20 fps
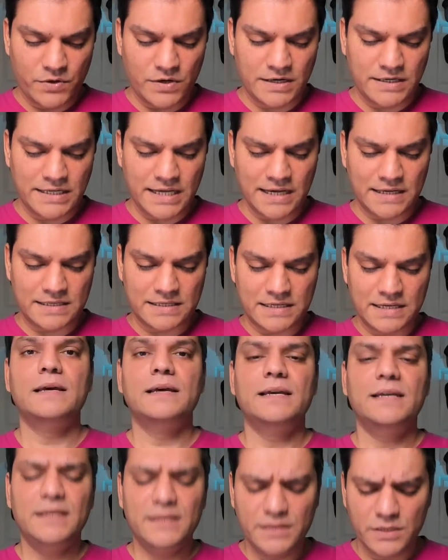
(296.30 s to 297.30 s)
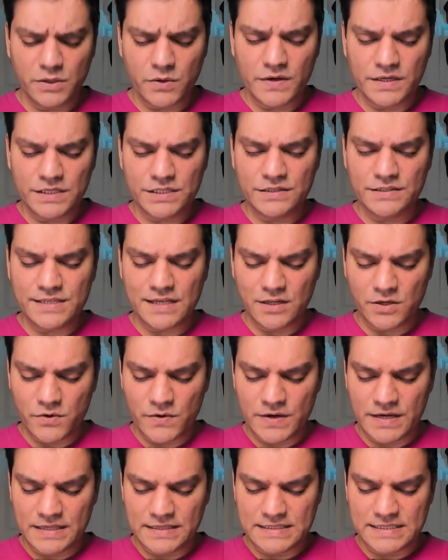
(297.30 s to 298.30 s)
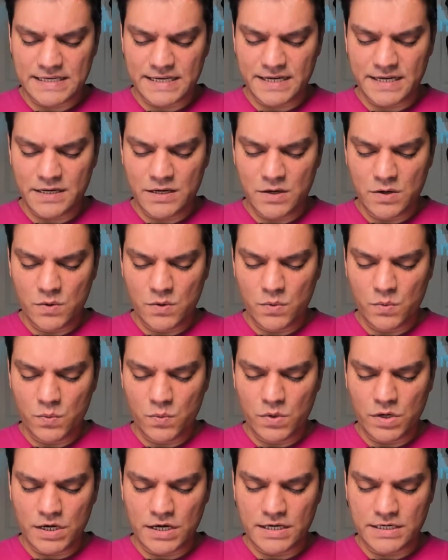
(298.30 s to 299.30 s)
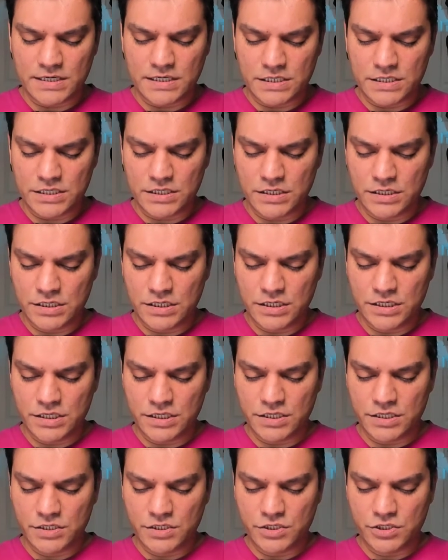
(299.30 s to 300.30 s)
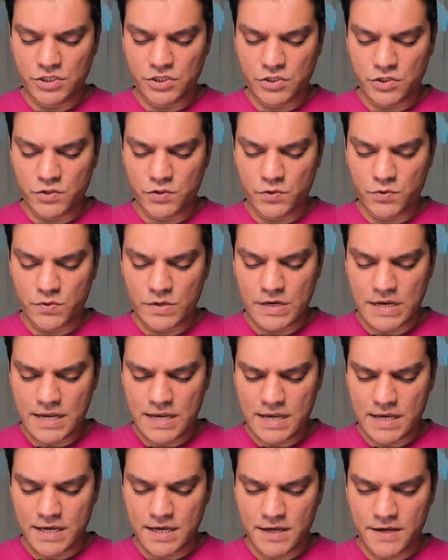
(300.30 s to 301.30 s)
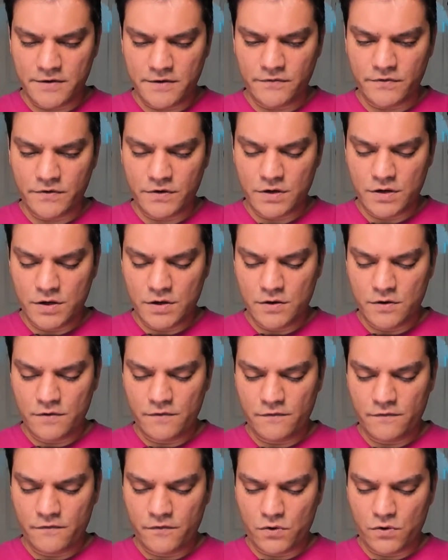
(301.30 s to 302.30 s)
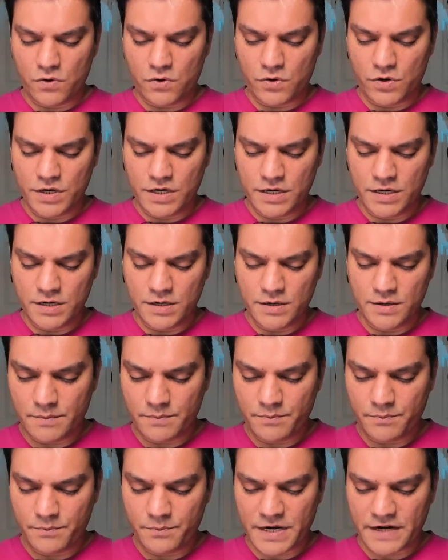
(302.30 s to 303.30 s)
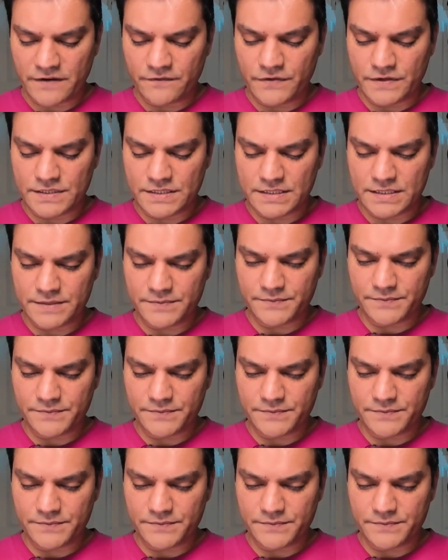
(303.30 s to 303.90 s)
on text. In the questions, I'll go ahead and say, what did you have for breakfast,